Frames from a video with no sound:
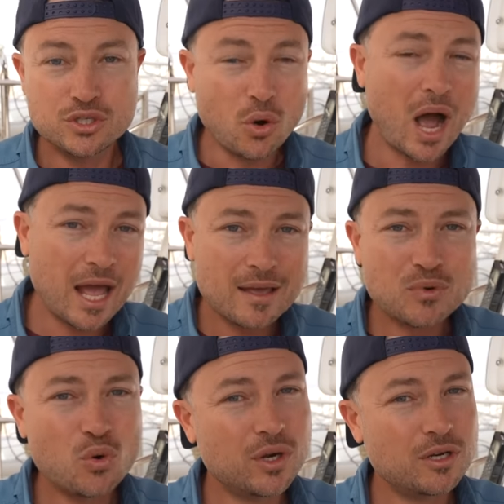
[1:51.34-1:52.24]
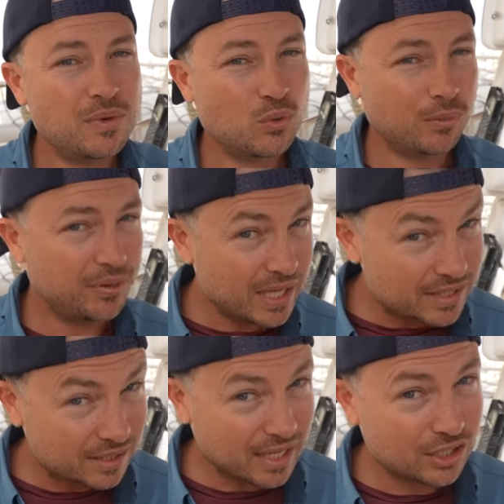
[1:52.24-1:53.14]
So I am going to be
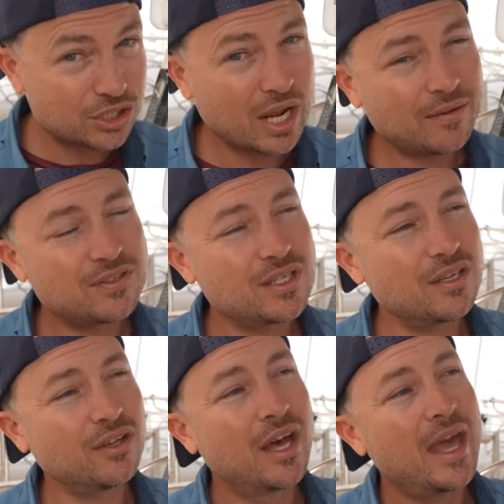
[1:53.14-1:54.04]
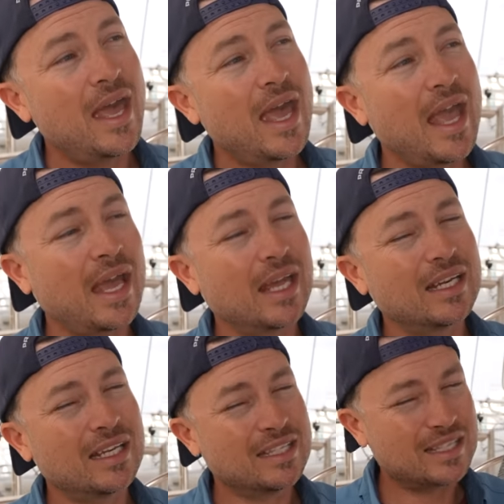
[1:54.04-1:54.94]
replacing that shaft seal
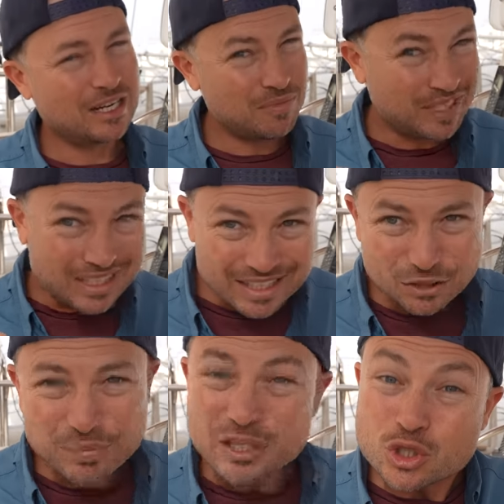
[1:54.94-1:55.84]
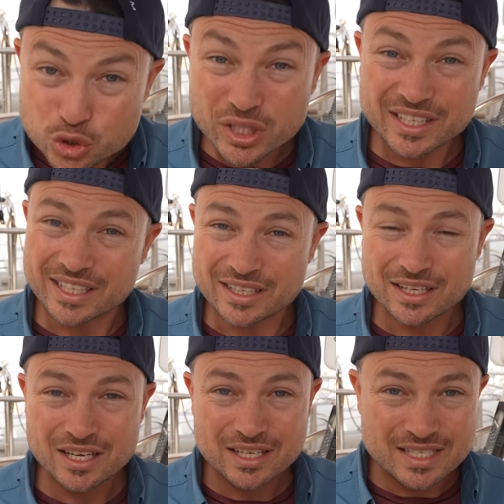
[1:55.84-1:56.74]
and it's gonna be a little bit tricky
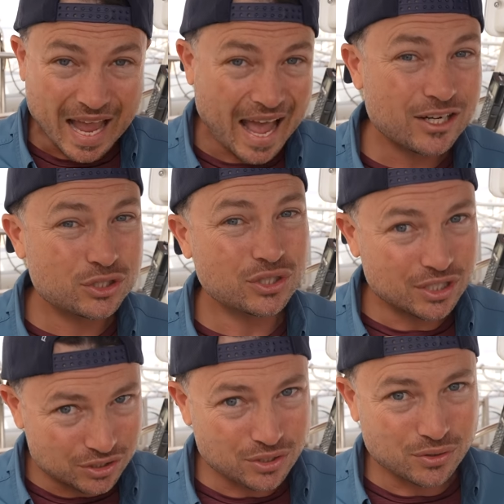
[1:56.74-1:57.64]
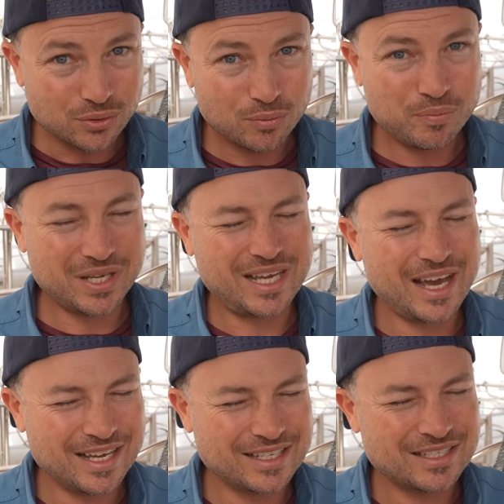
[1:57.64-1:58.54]
to actually do
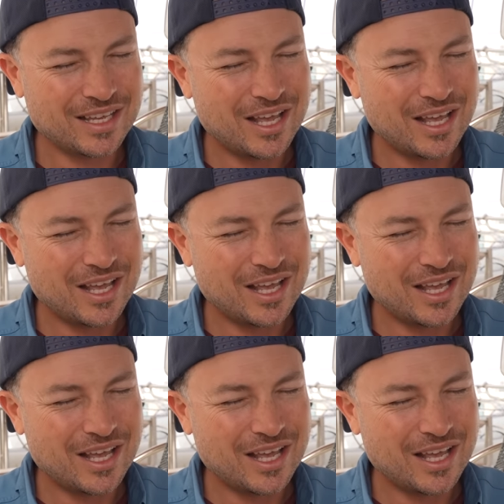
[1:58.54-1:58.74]
because